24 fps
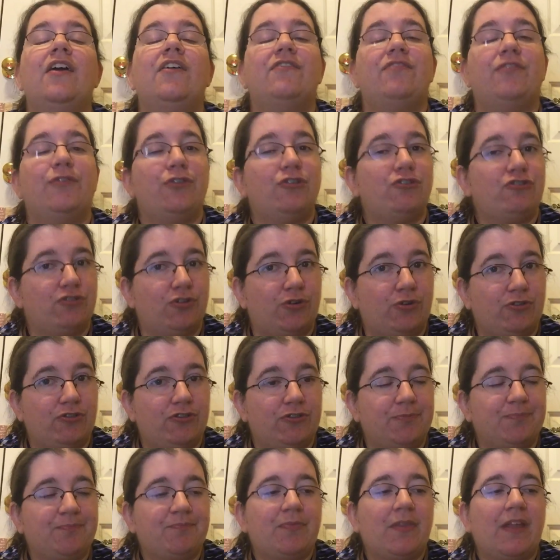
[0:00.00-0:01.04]
for the
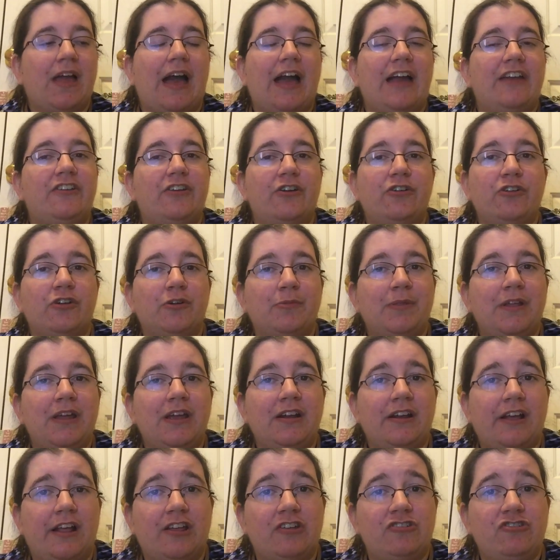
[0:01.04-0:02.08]
trolls, I don't normally
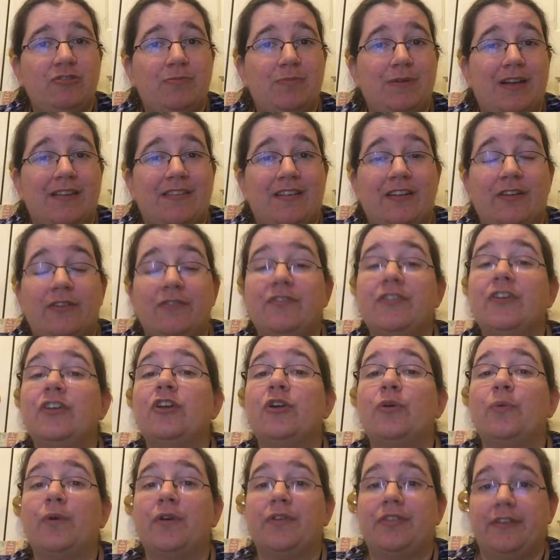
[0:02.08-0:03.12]
acknowledge you because I don't feel
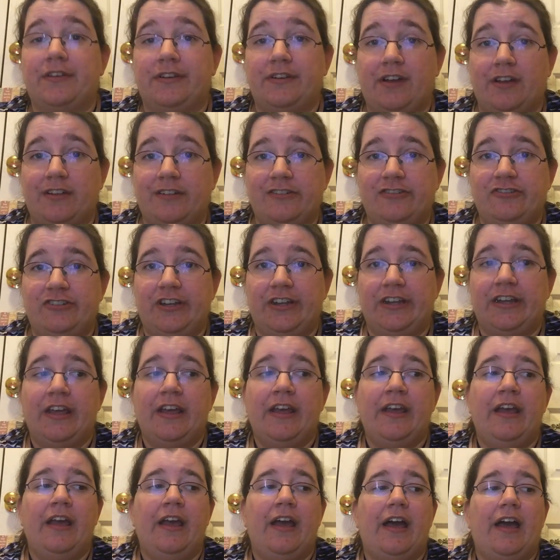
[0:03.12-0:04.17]
you're worth acknowledging.
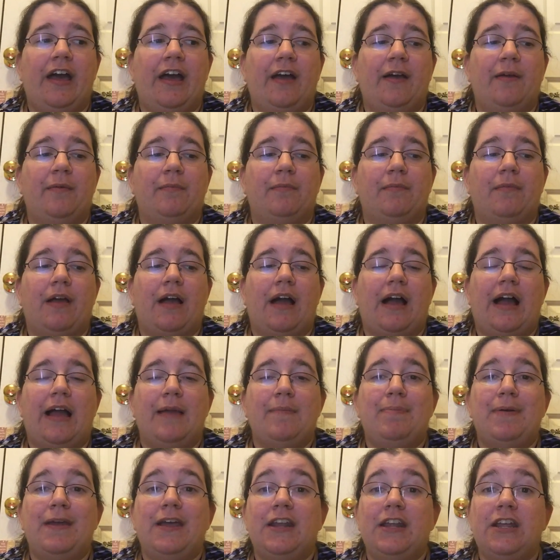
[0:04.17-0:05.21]
I
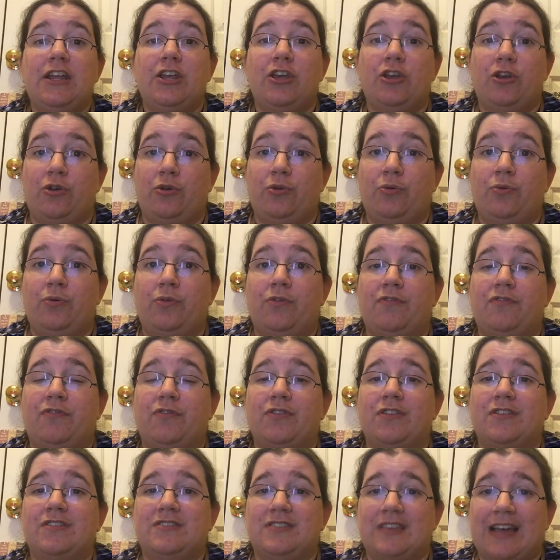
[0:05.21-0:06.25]
pity you for
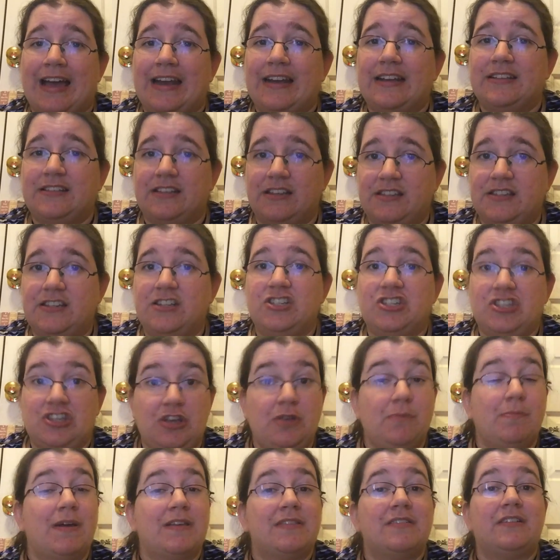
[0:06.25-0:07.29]
the sad existence
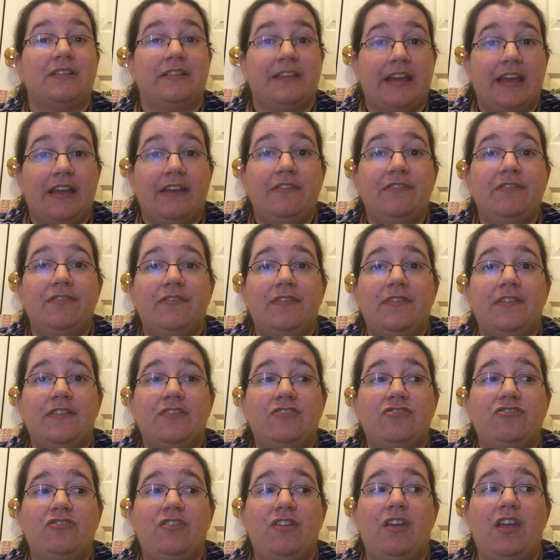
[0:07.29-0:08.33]
you must live
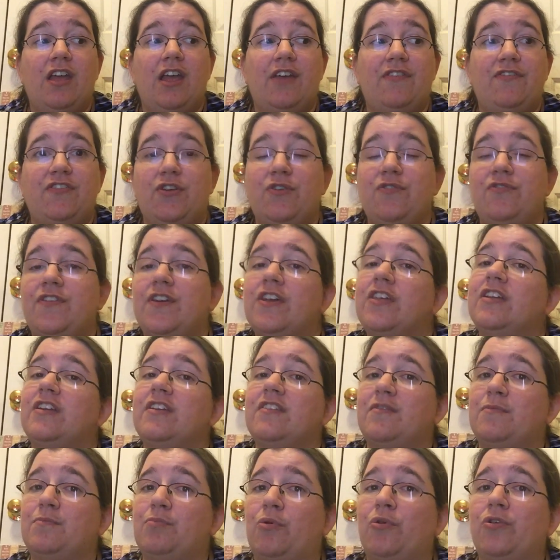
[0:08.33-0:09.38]
if you feel it
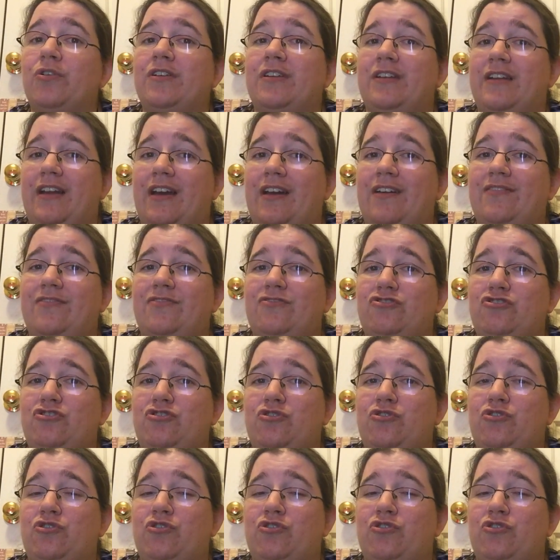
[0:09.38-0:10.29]
is important enough to